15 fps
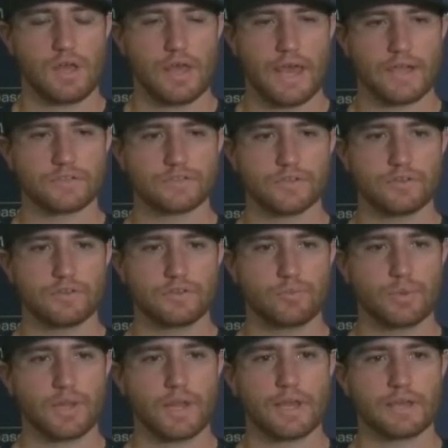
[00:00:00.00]
executed the
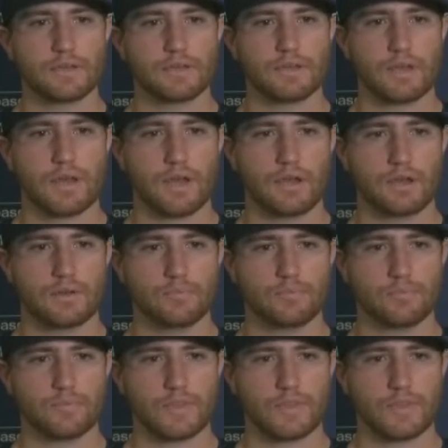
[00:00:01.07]
plan um,